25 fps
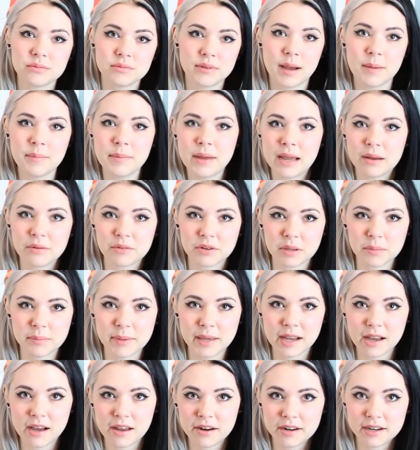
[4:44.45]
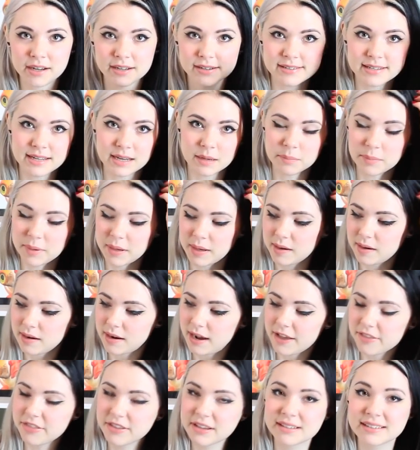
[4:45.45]
I'm not real big on hunting, but
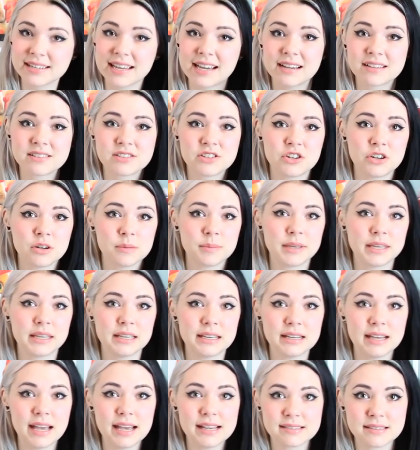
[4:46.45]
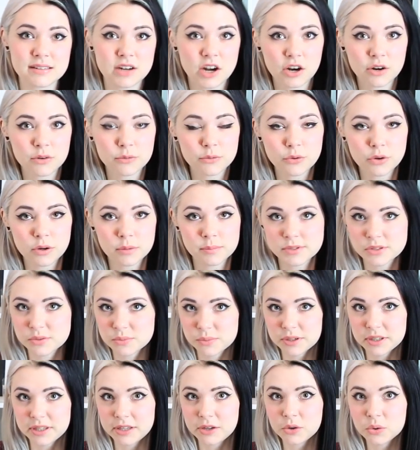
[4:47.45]
I think taxidermy as an art form is
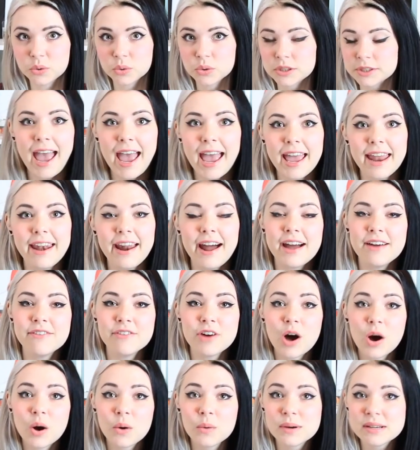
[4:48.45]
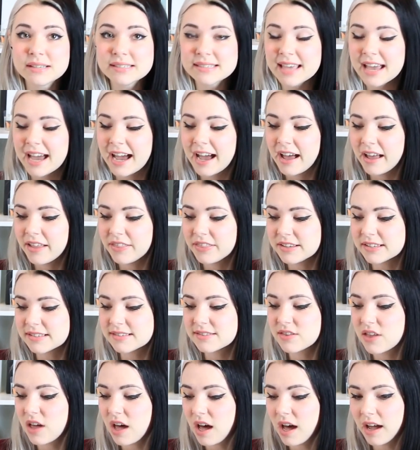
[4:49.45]
really cool. And I've always had this
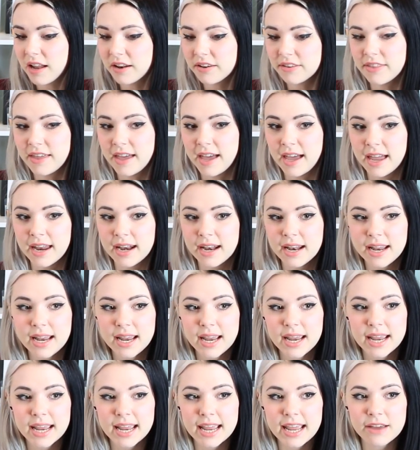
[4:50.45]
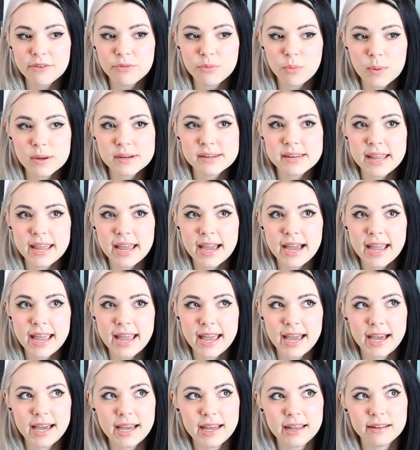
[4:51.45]
thought that if one day I
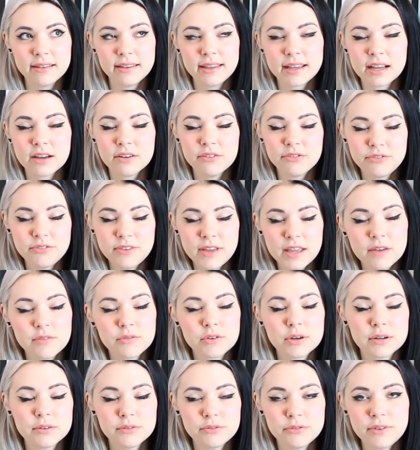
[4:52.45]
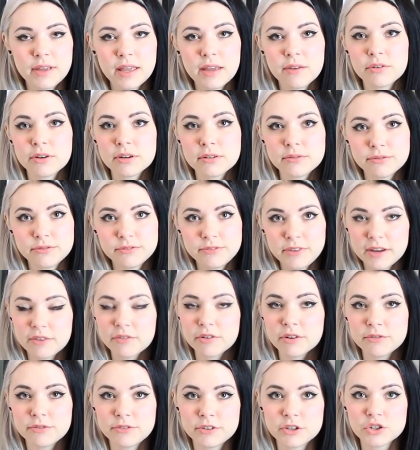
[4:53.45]
had like a favorite
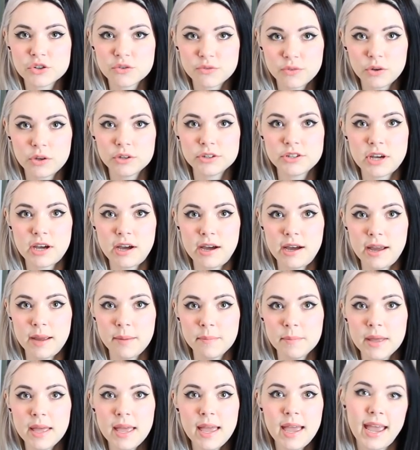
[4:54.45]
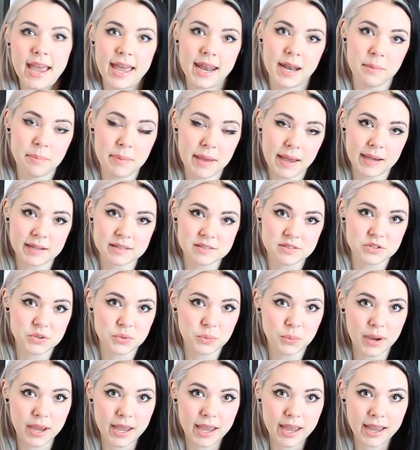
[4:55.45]
fish of all time and it passed
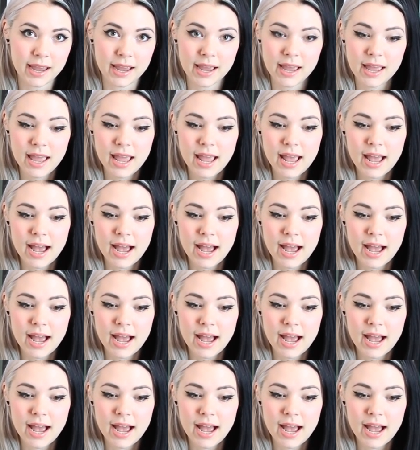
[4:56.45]
away,